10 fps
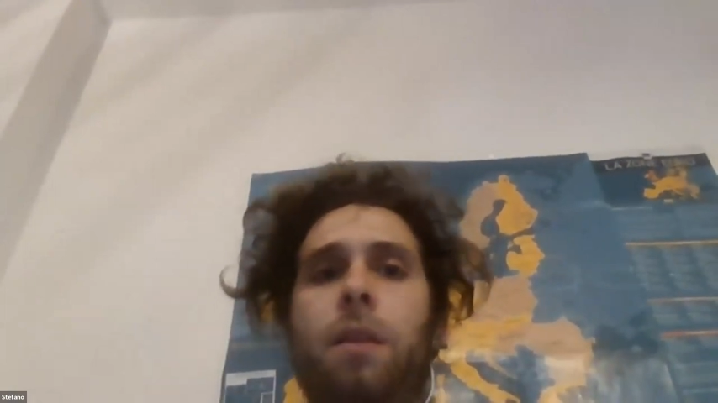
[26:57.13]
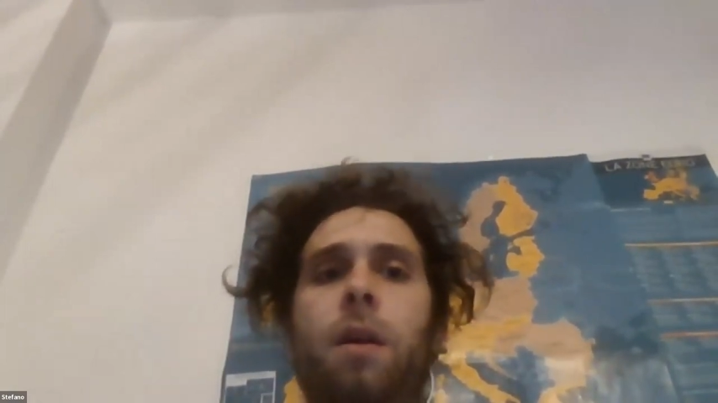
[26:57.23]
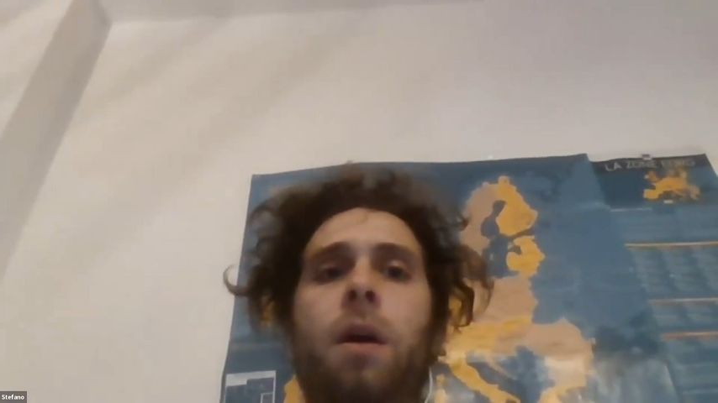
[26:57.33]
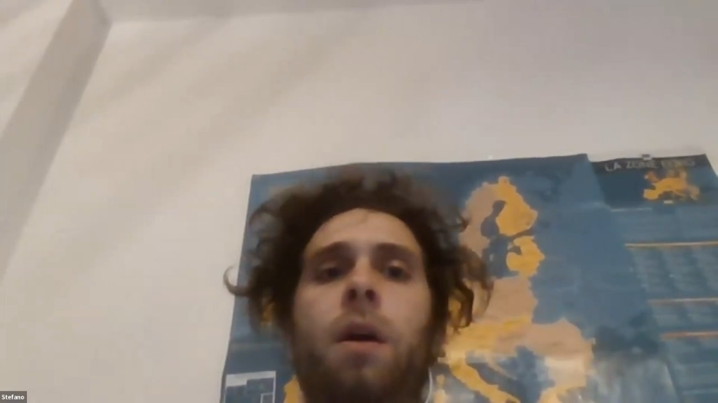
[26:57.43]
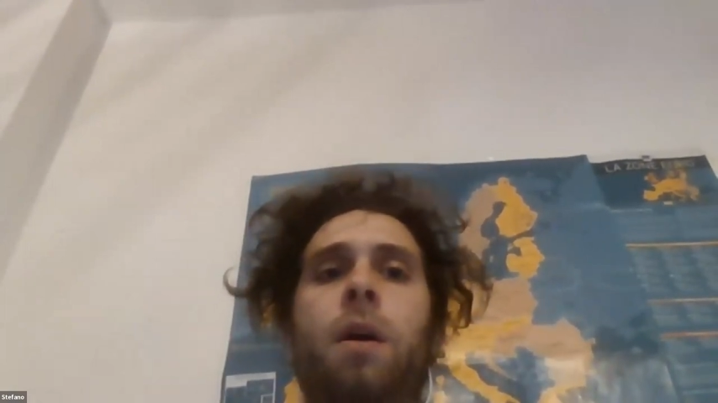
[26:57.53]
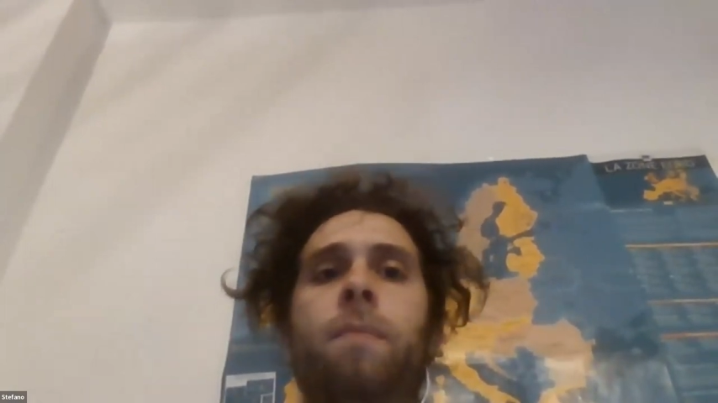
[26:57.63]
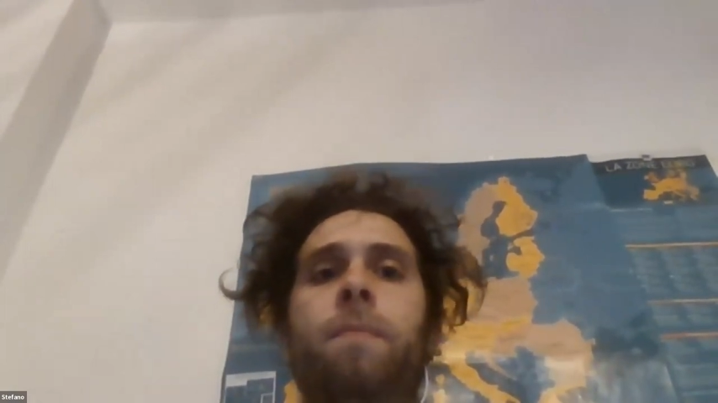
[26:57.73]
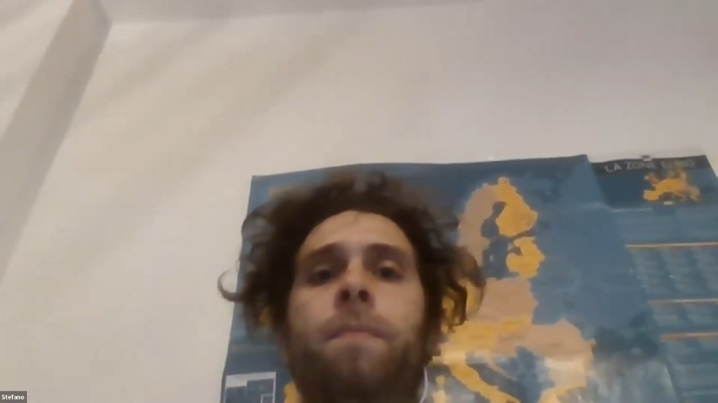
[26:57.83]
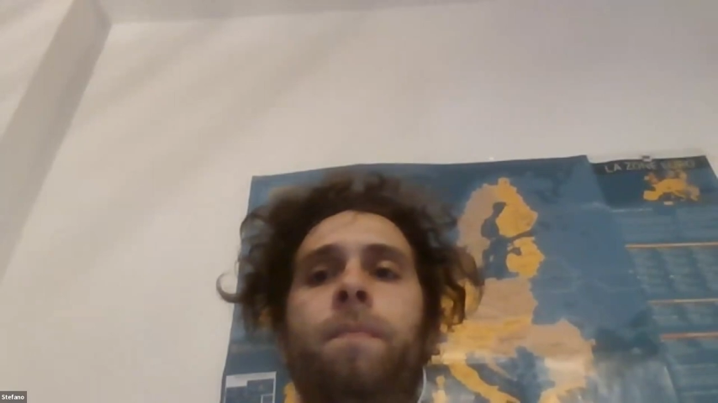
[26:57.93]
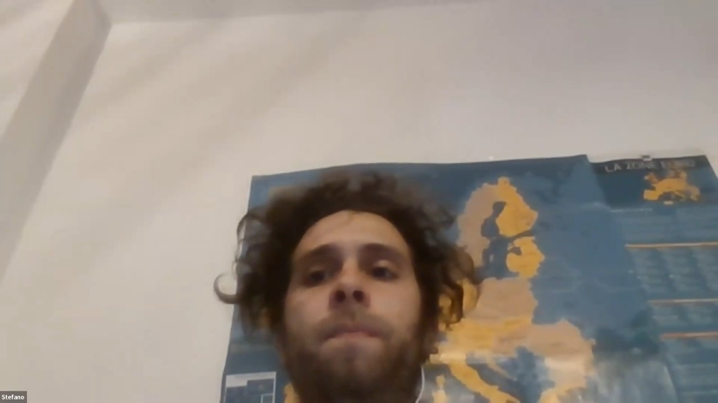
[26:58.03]

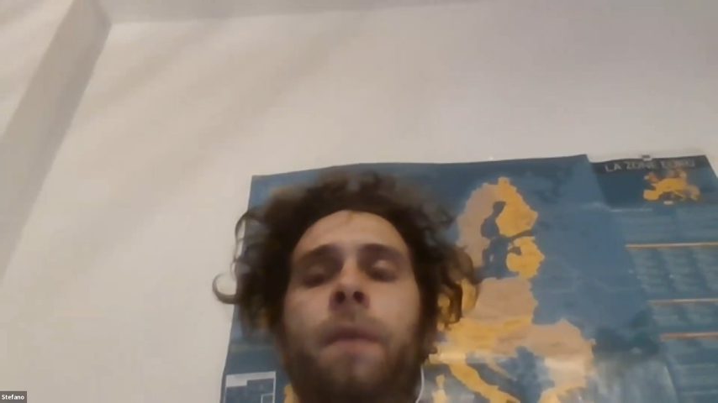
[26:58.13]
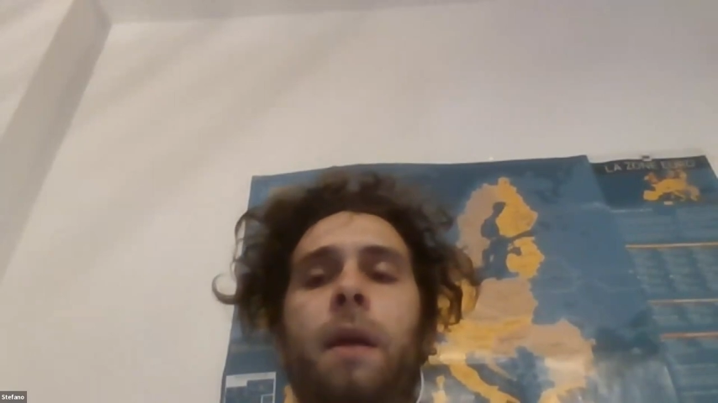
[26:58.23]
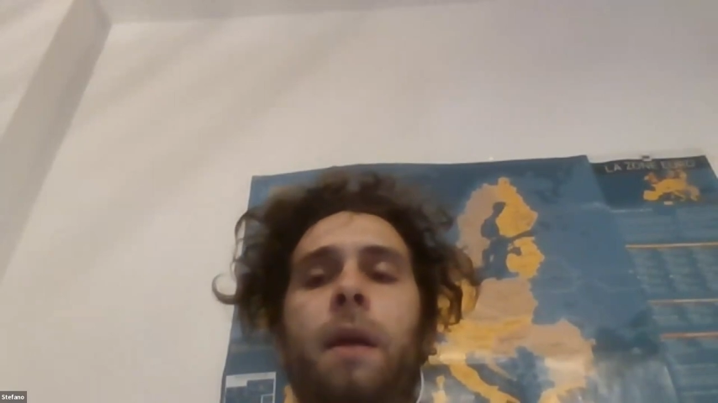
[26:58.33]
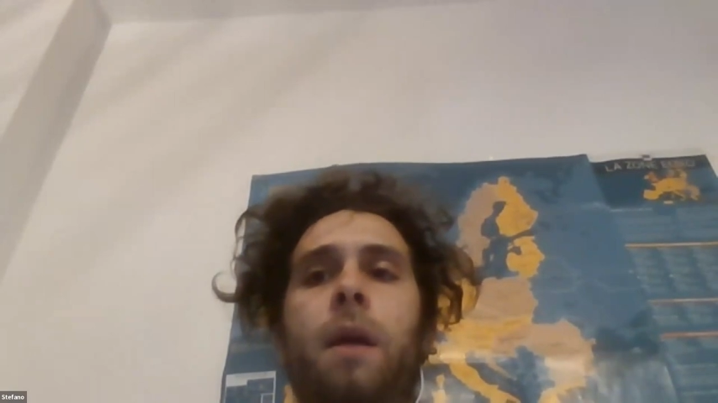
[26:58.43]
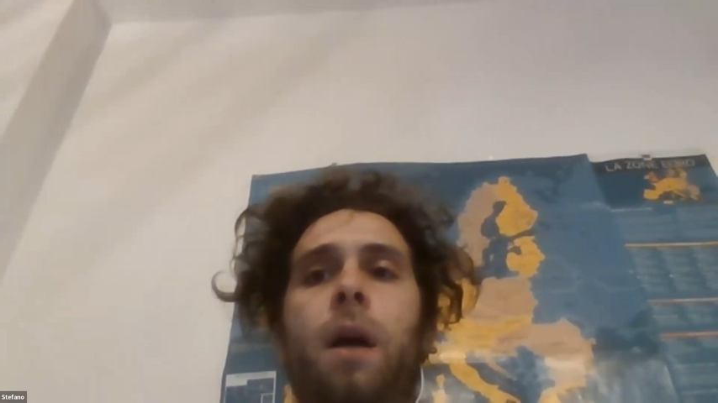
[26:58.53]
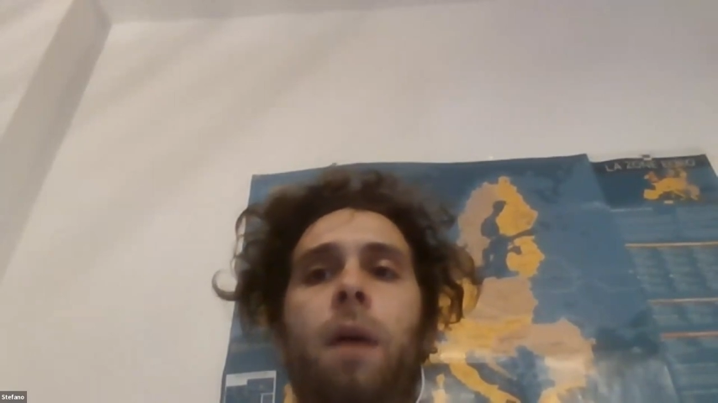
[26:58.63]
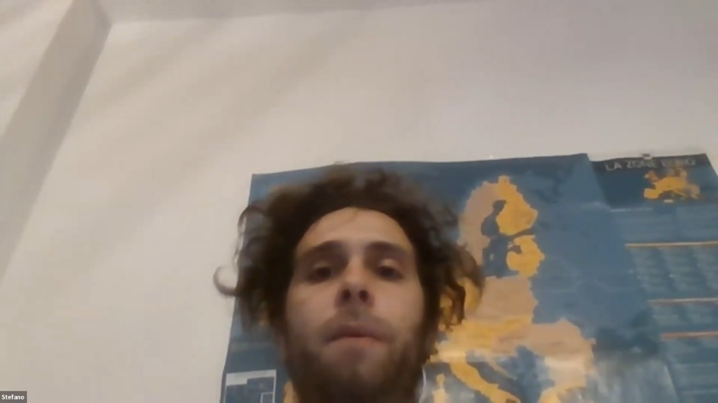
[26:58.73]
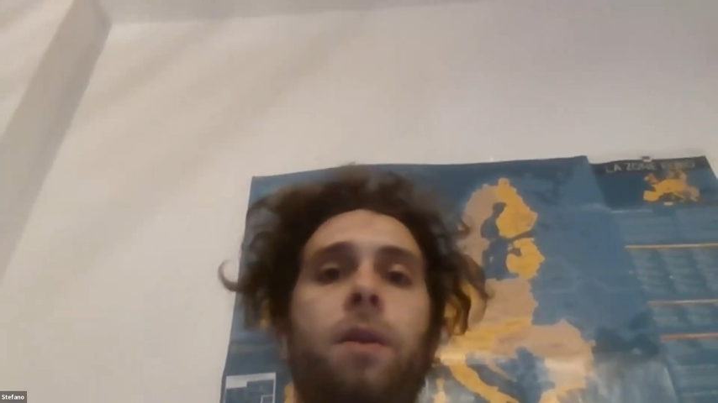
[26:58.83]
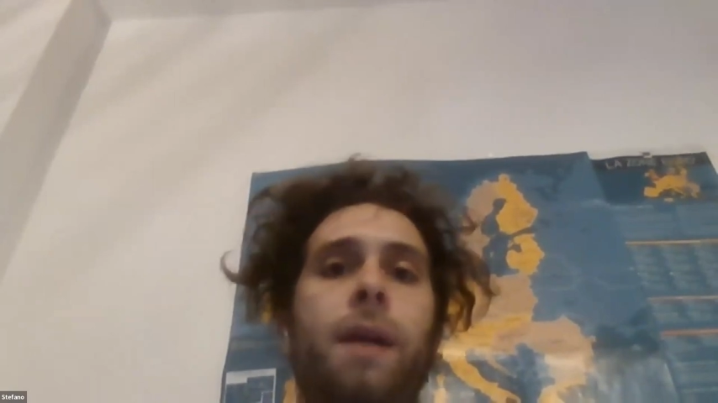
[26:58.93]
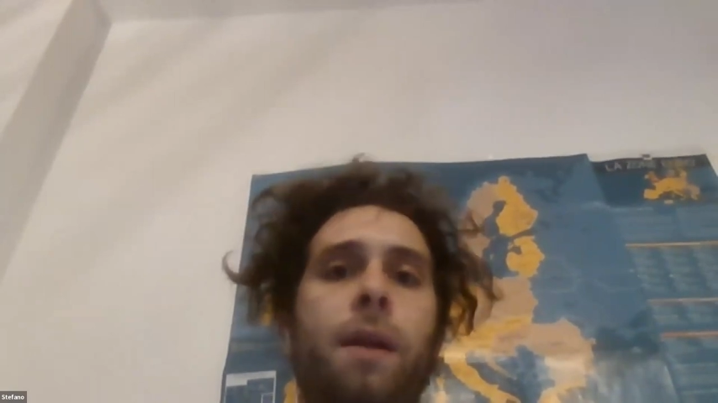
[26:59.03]
I
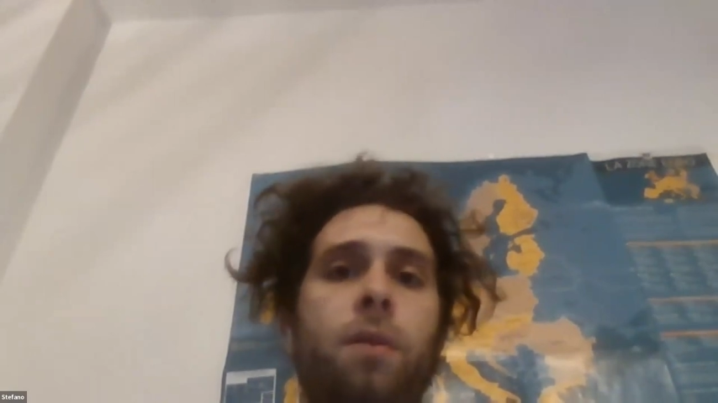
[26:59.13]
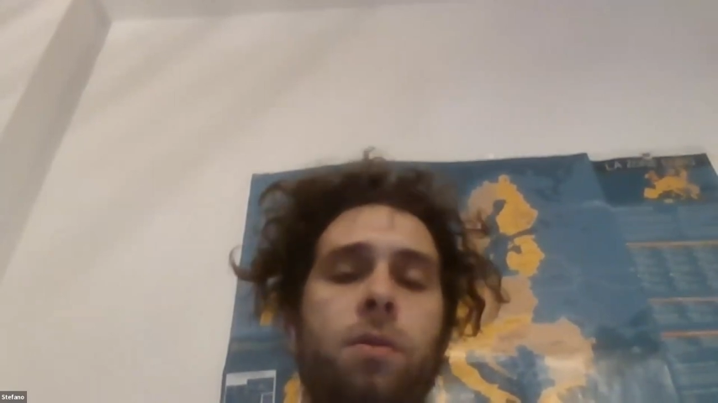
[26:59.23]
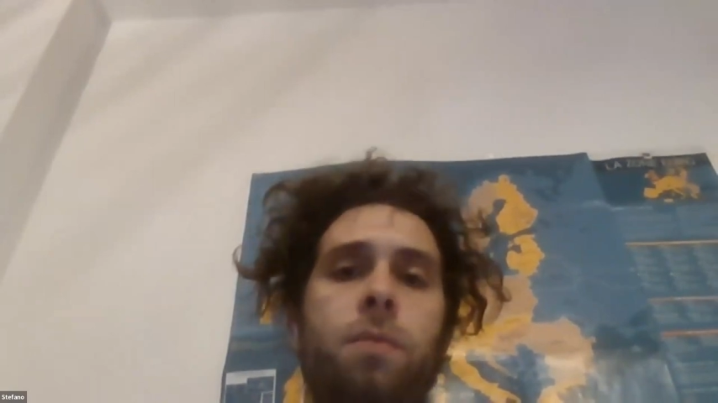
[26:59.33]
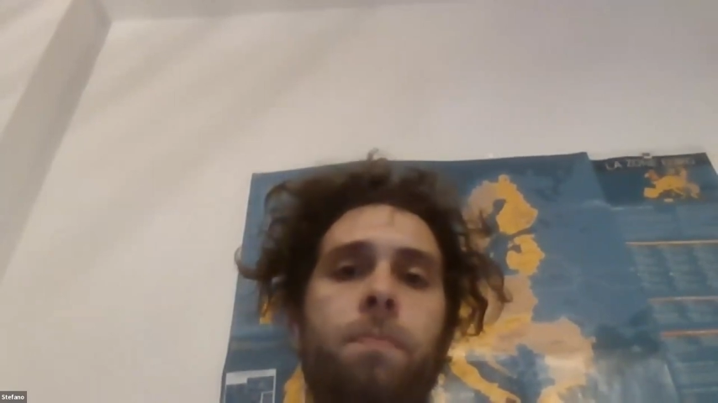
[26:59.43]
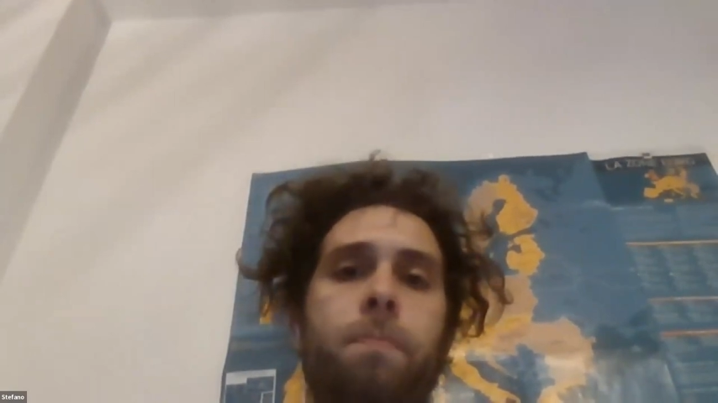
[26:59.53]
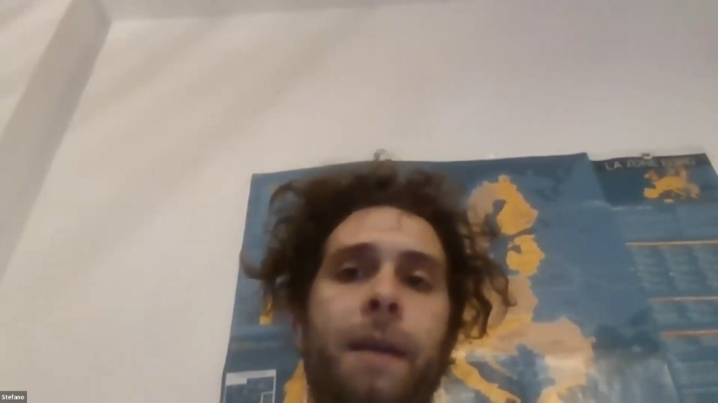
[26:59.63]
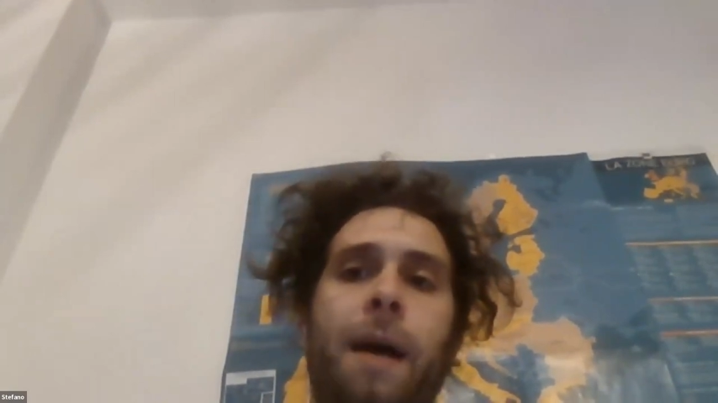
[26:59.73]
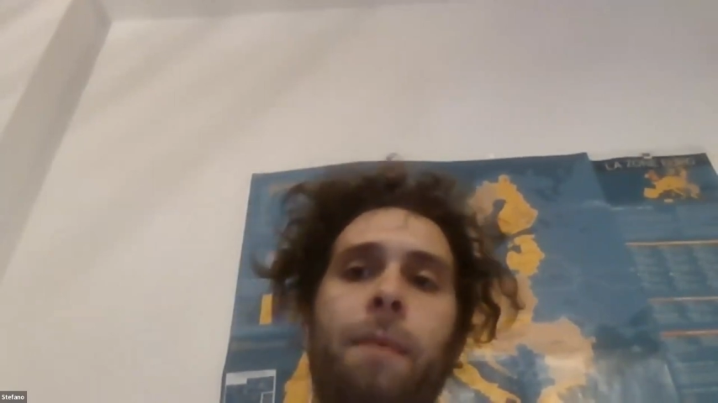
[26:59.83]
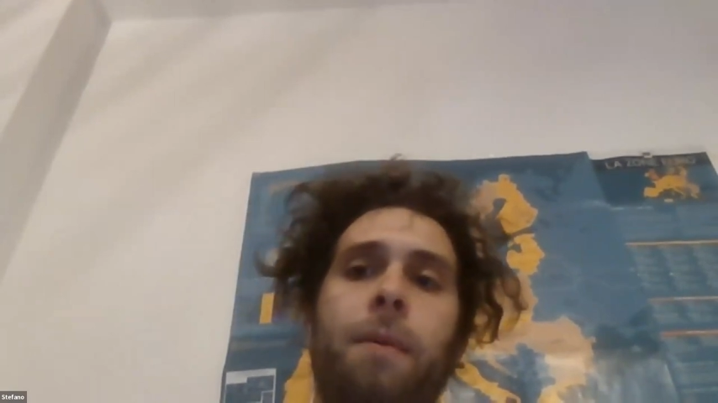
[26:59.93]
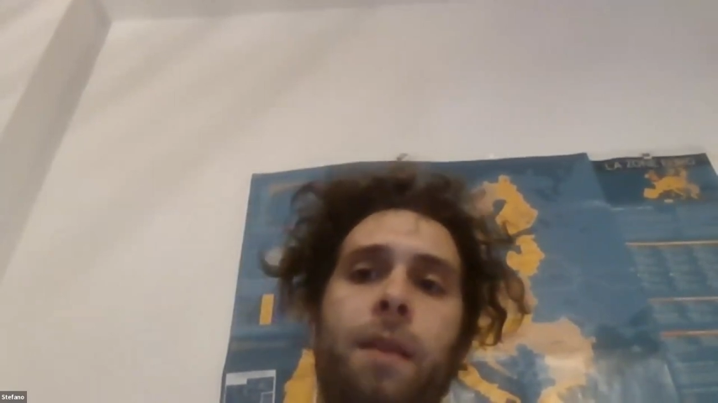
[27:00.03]
mean, you can also
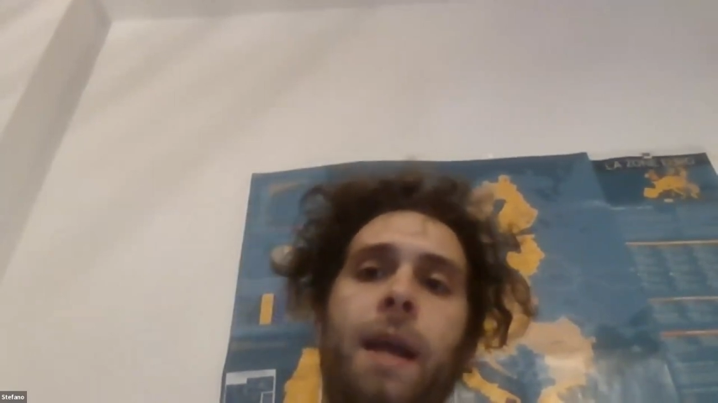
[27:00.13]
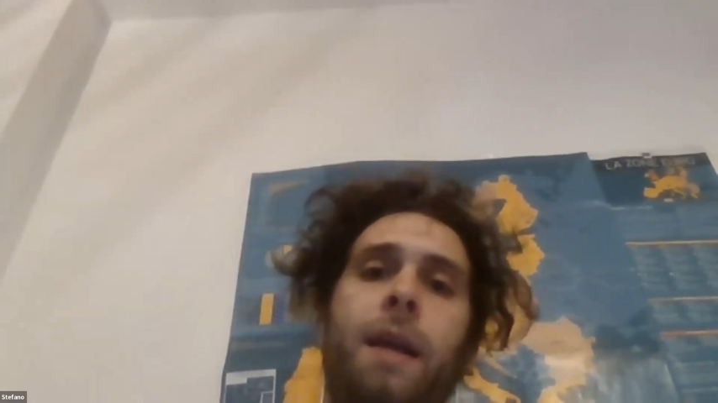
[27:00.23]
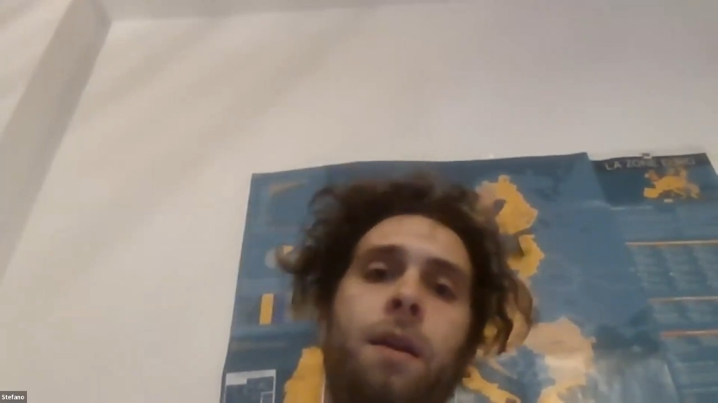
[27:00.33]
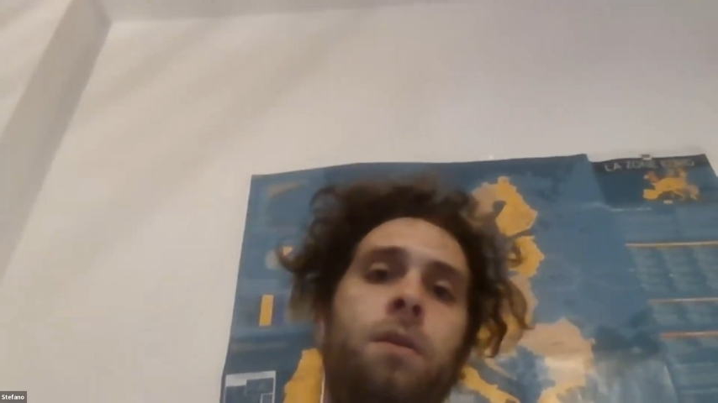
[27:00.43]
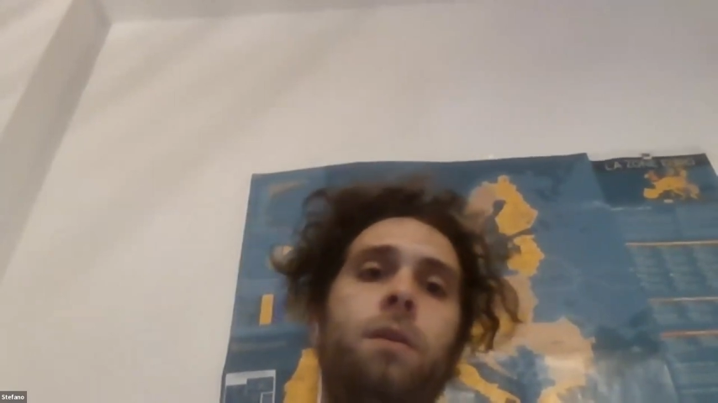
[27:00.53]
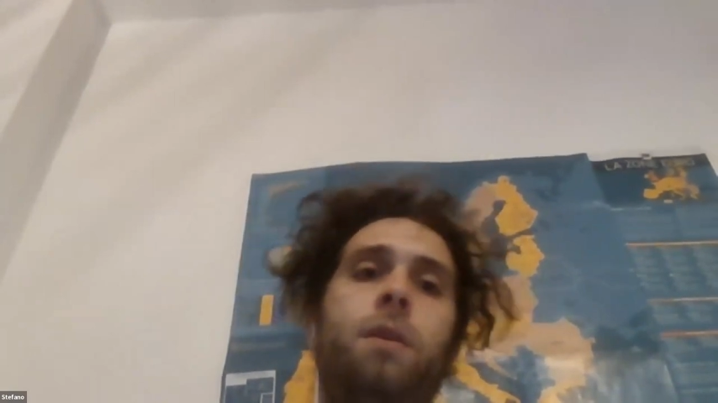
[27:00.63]
become a trainer,